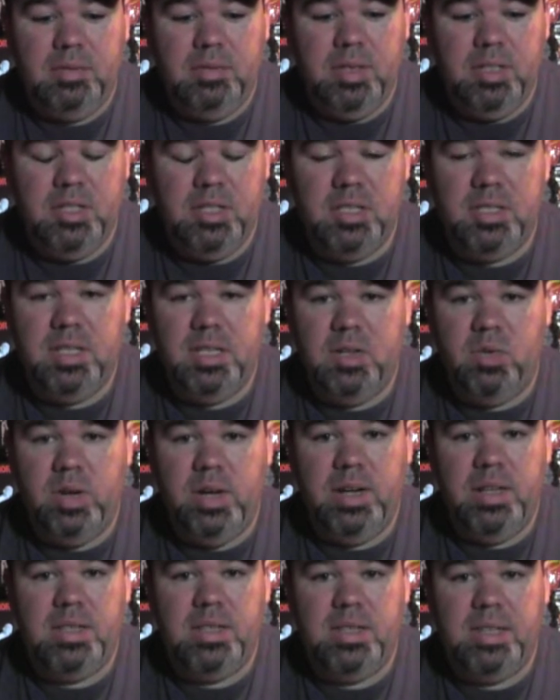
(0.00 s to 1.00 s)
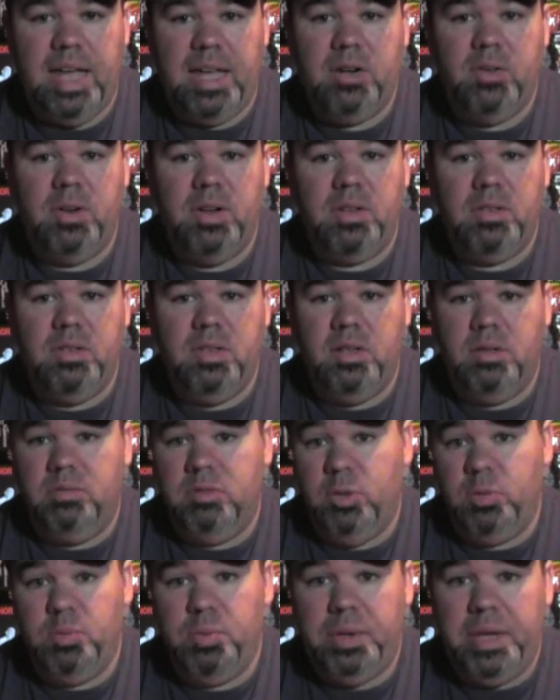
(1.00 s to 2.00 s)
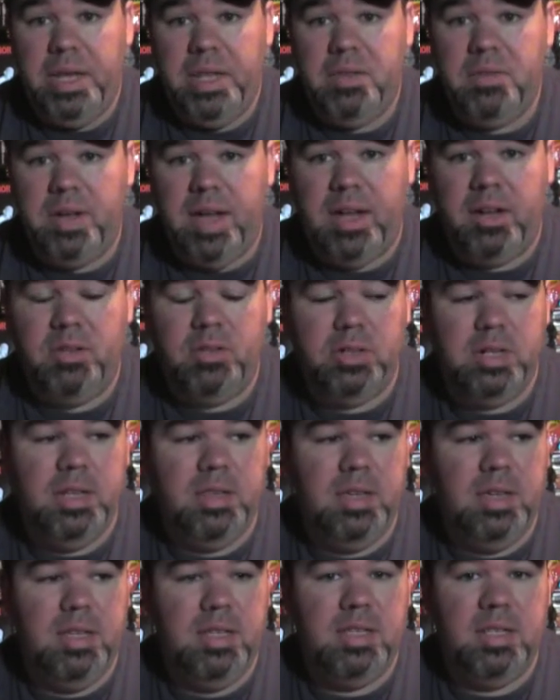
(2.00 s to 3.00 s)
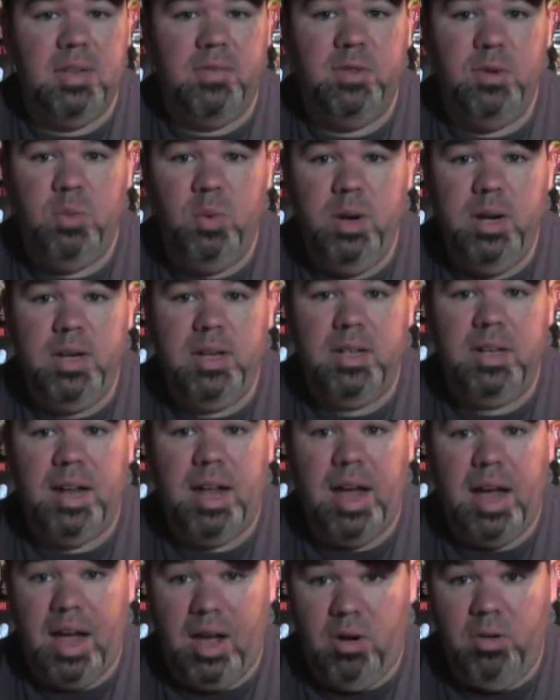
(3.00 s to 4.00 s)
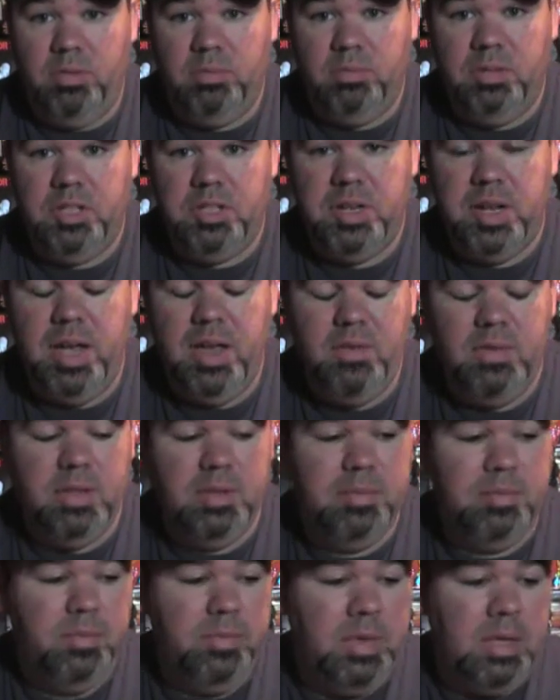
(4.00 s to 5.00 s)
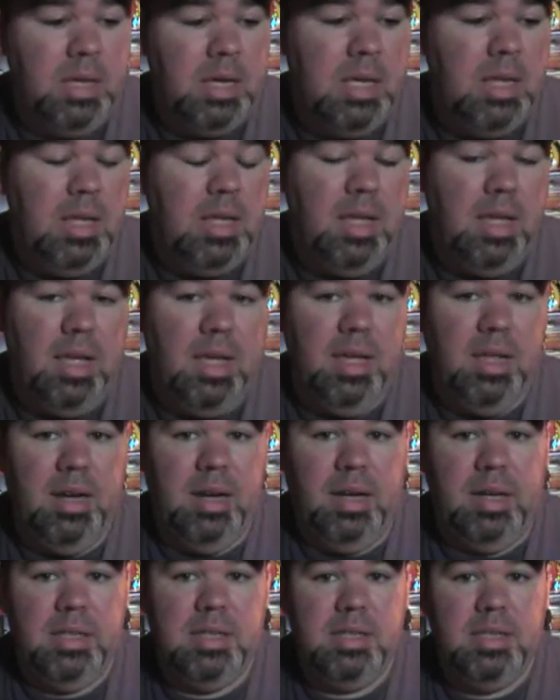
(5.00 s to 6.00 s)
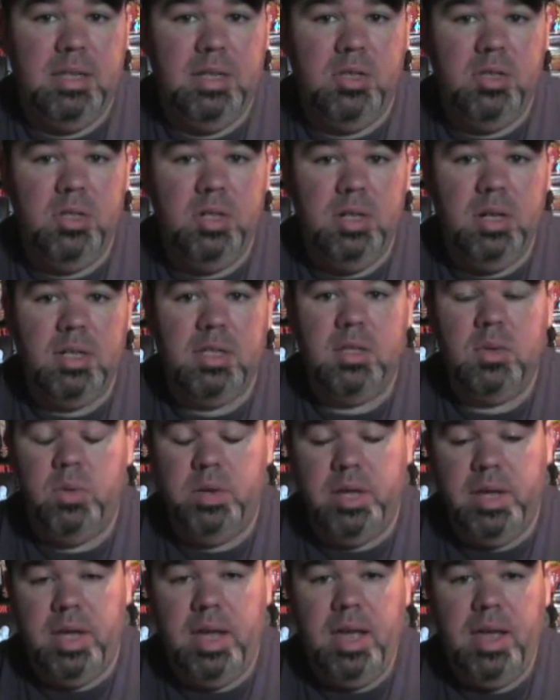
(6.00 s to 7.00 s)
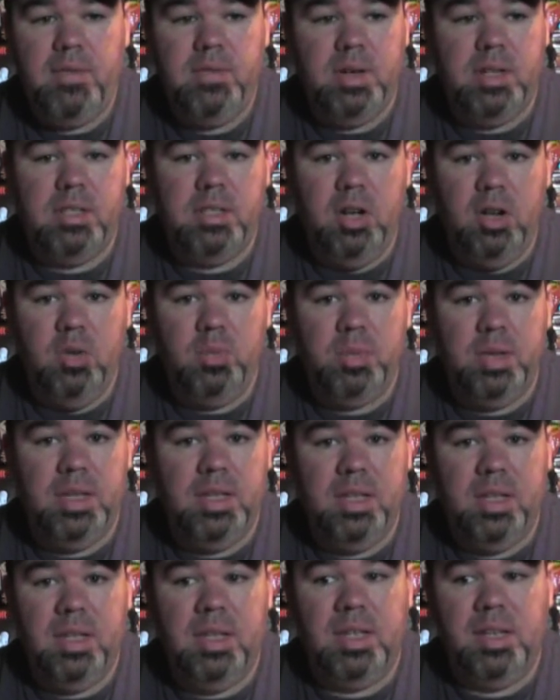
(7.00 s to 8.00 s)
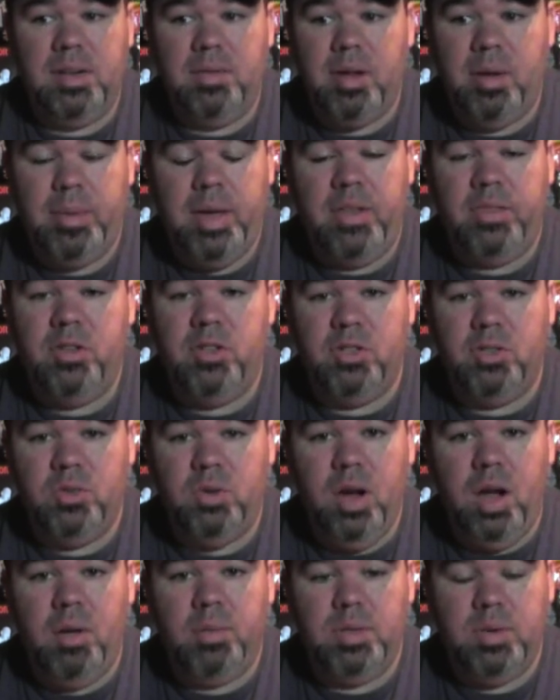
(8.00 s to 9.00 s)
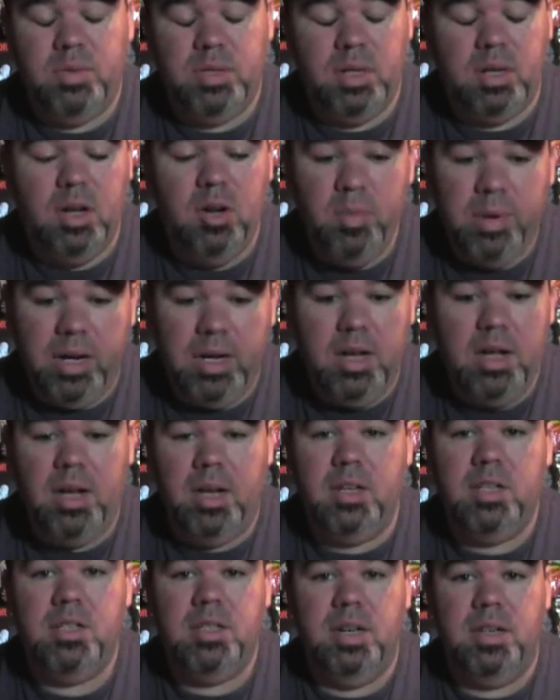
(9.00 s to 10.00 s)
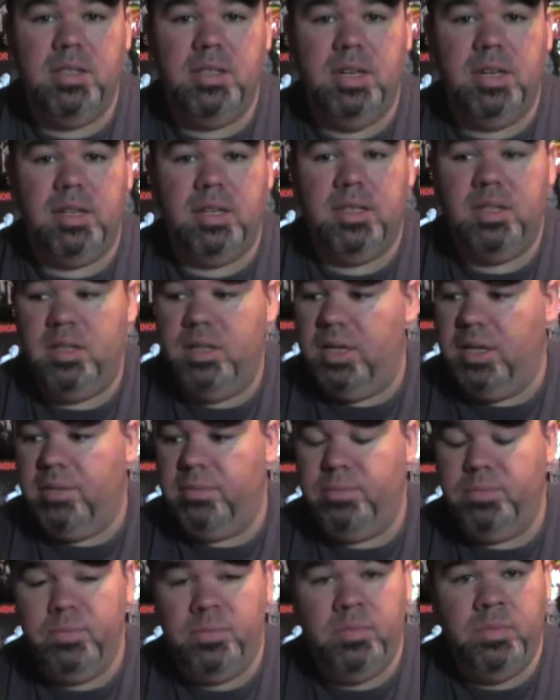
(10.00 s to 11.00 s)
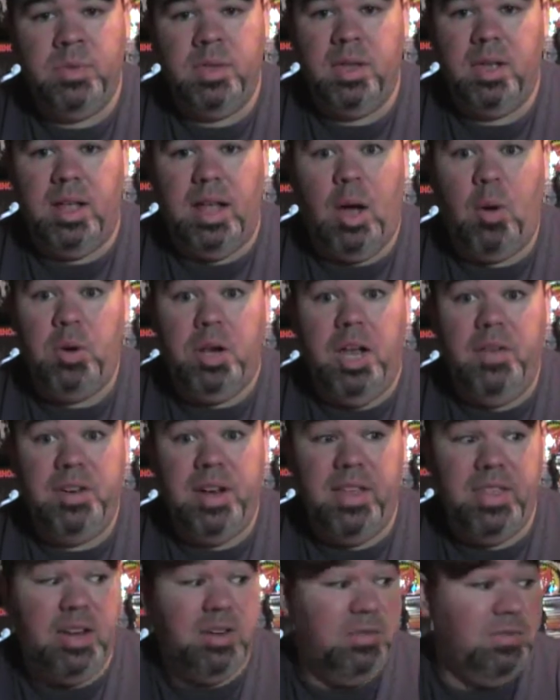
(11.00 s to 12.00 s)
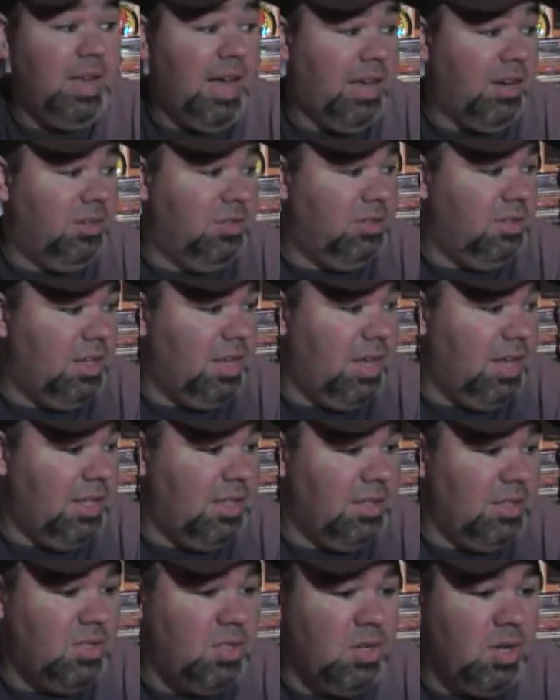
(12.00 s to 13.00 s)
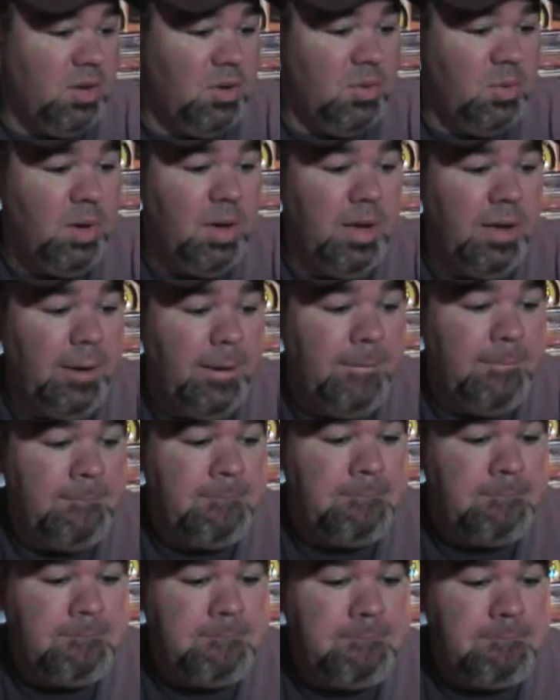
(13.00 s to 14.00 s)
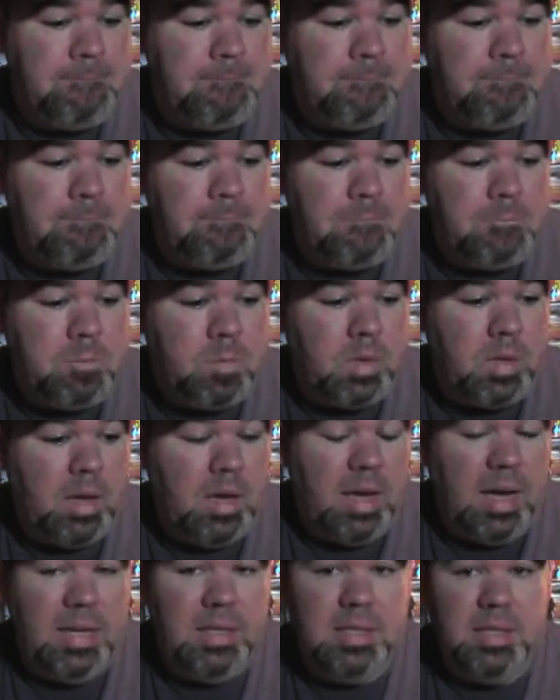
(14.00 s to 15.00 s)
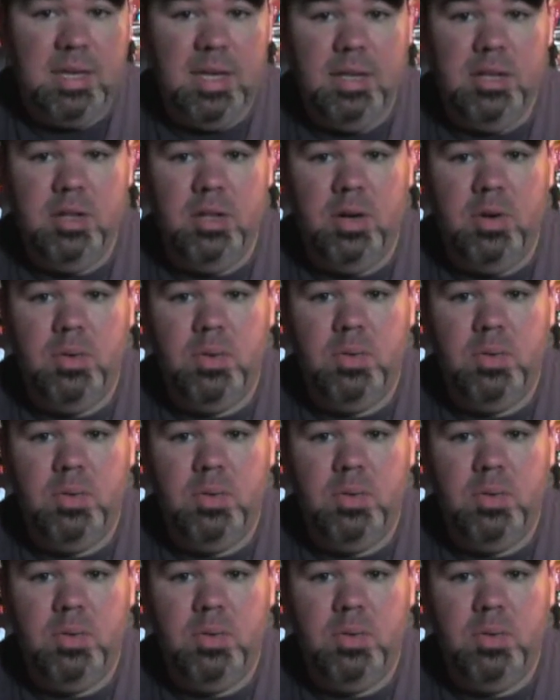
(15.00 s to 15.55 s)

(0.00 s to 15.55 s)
he's just sitting around. He says, "I don't play the vinyl or anything." He said, "If you want it, I'll let you have it." And I said, "Sure." I said, "What do you have?" And he told me, and my mouth just dropped. I was like, "Oh my gosh." I was like, I would love to have that on vinyl. And so I said, he